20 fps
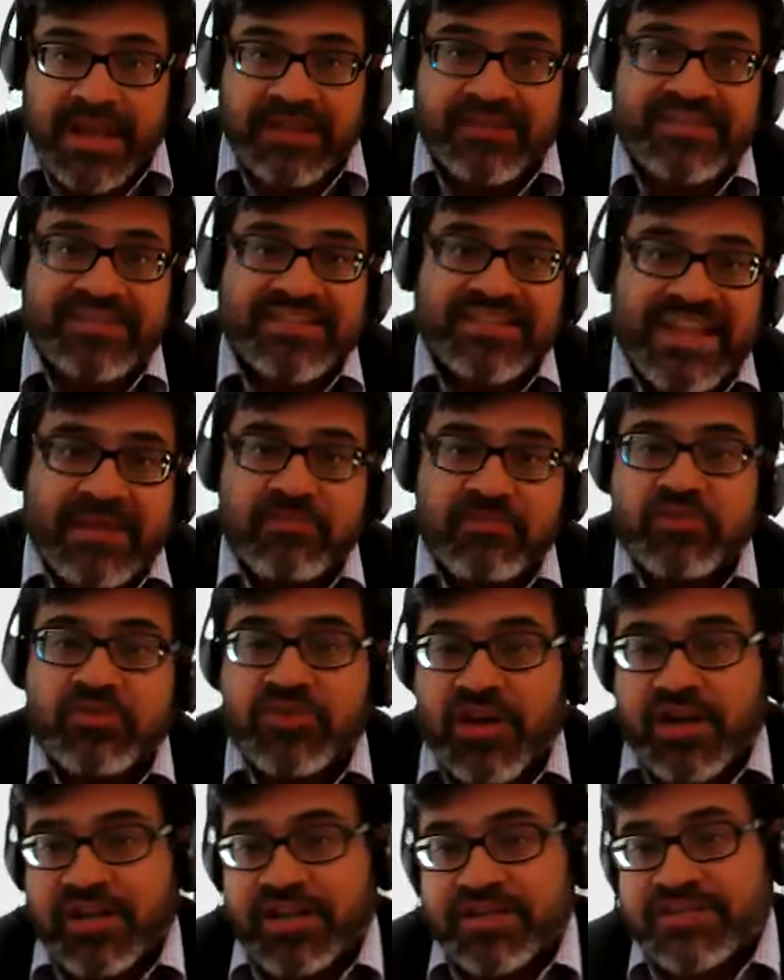and the same
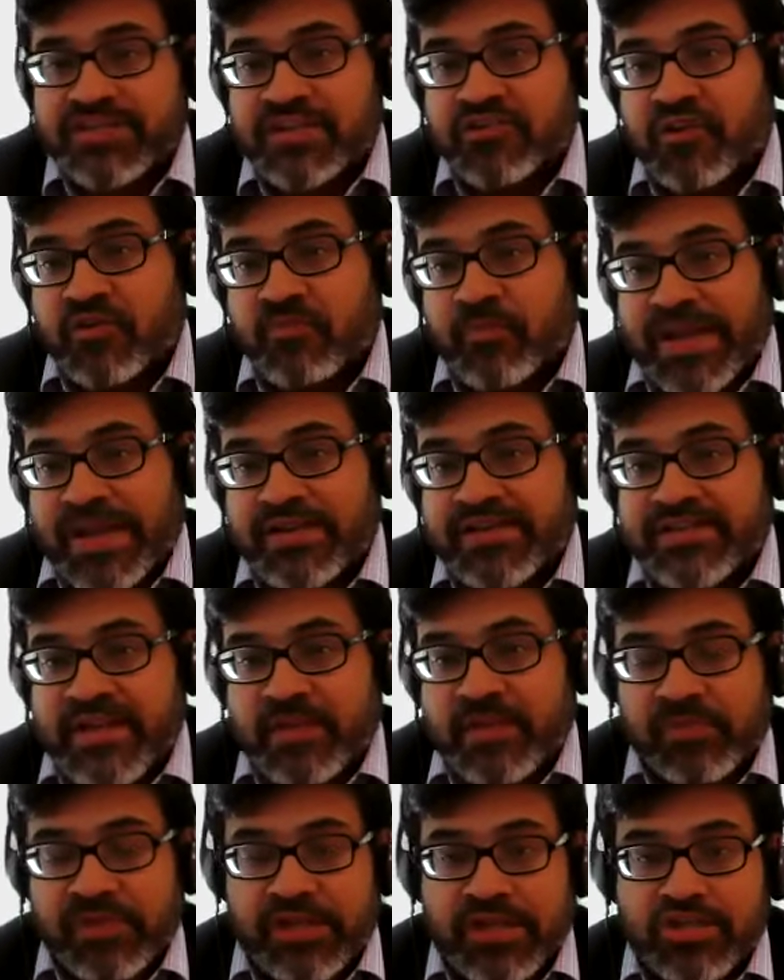drug is under a
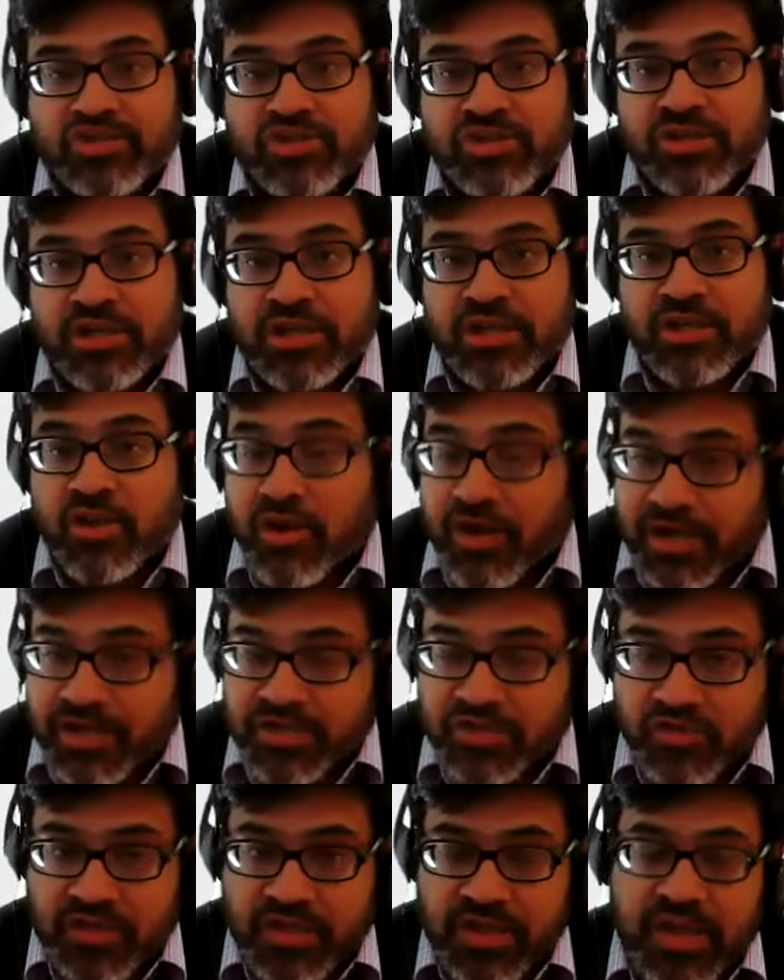patent application in your
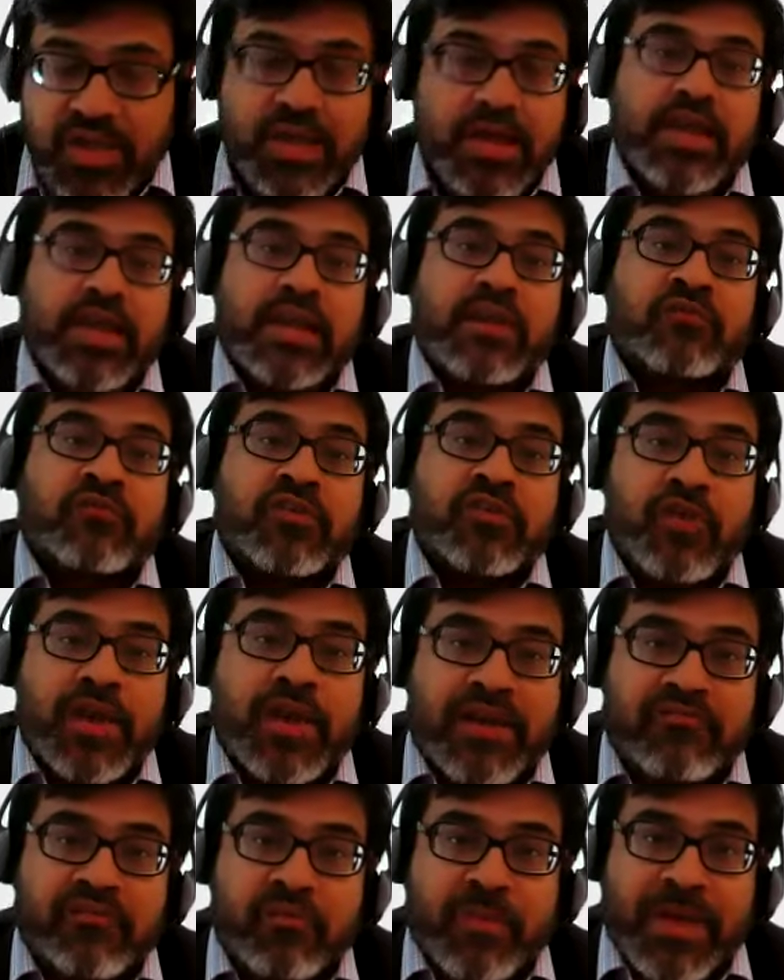country, if
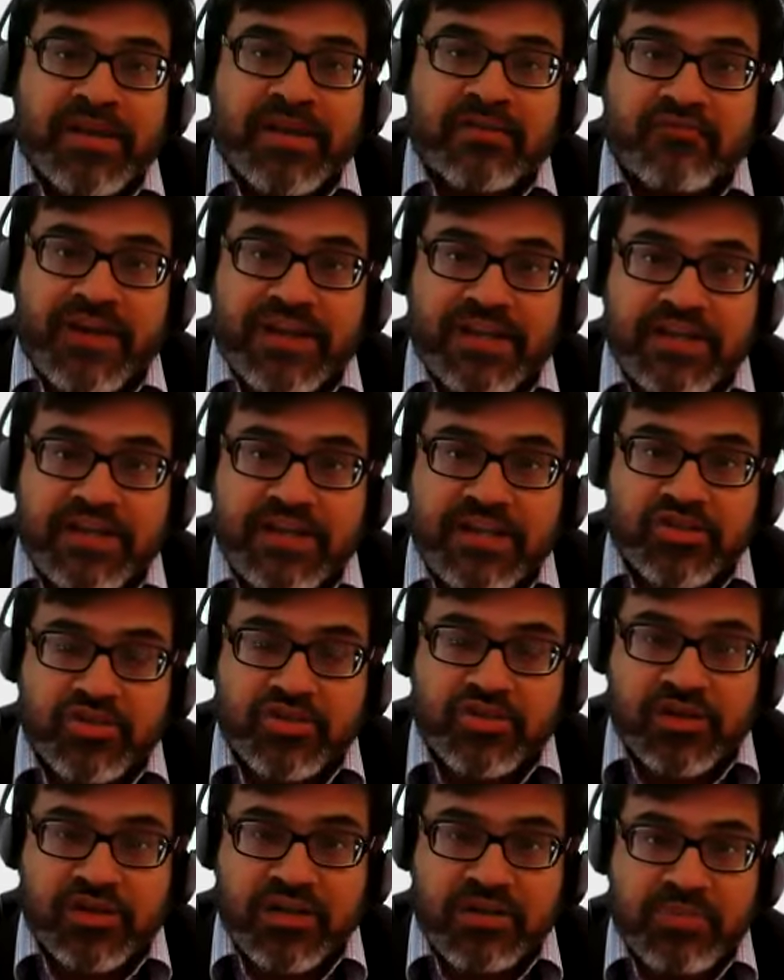you have a patent
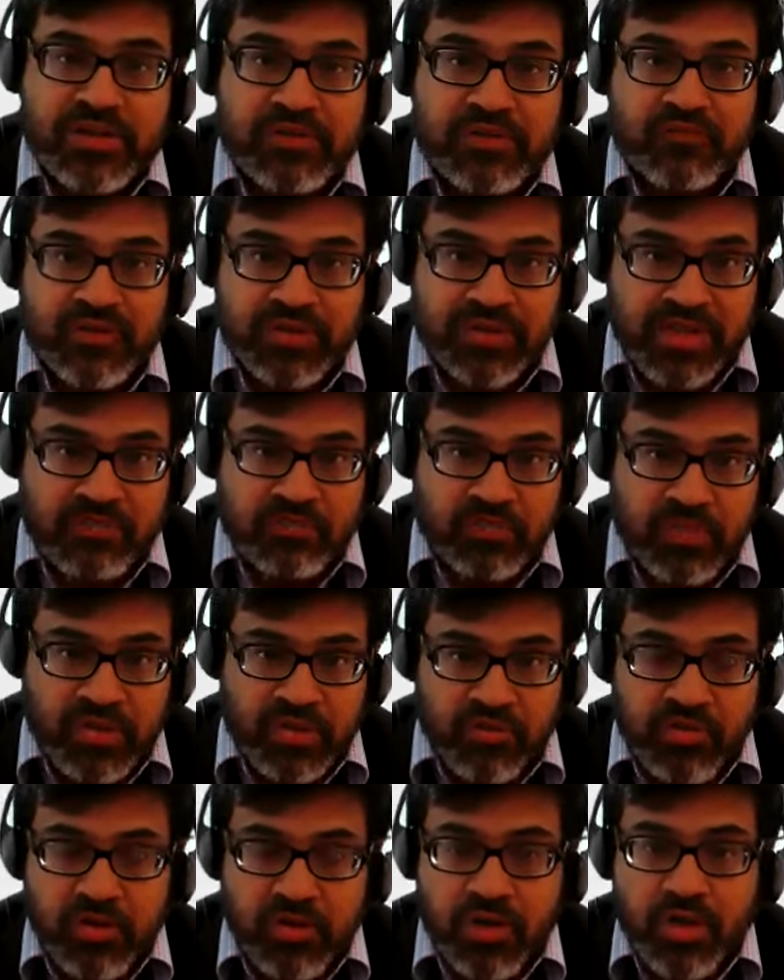validation agreement with
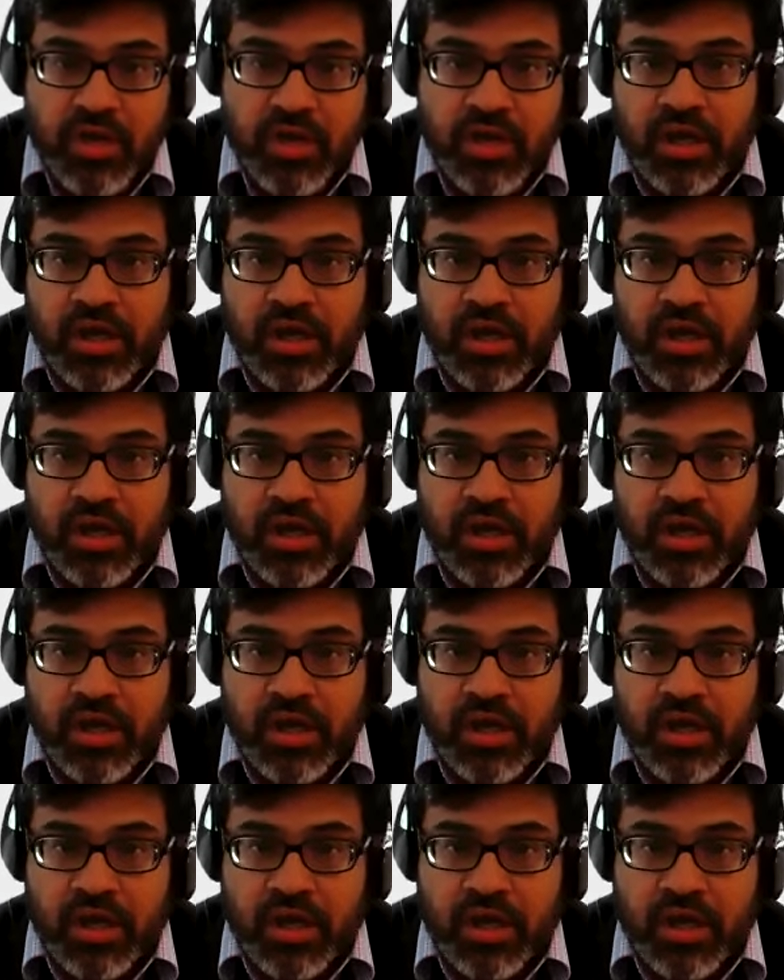EPO,